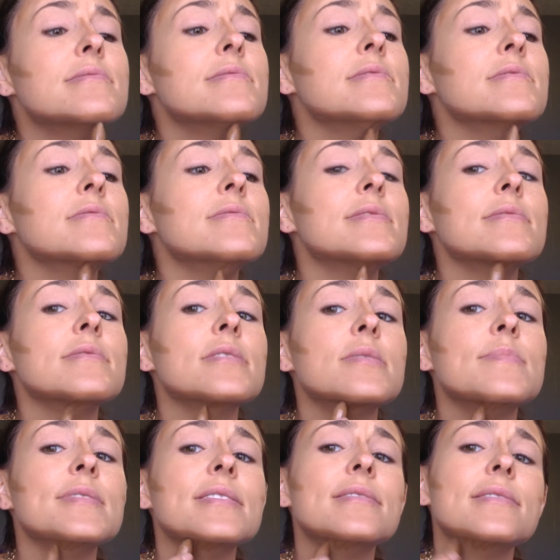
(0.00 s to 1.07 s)
You go a little
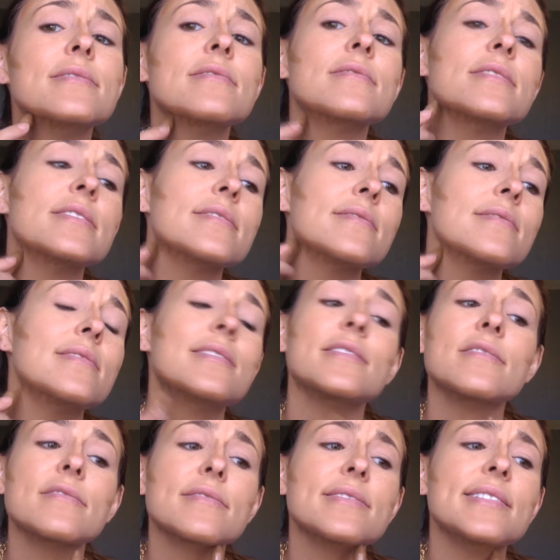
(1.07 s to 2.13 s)
bit underneath on
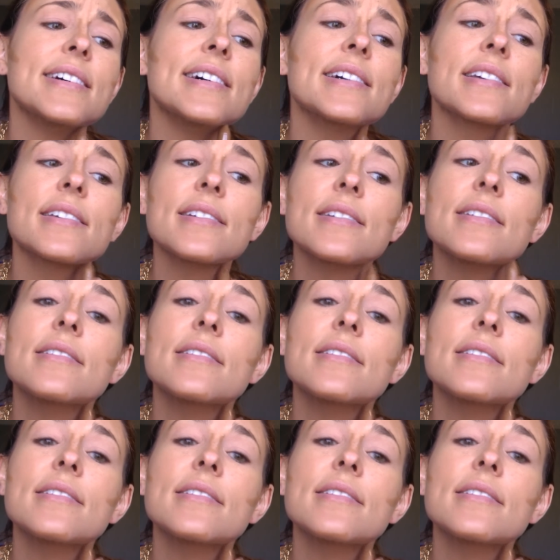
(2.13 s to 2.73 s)
your neck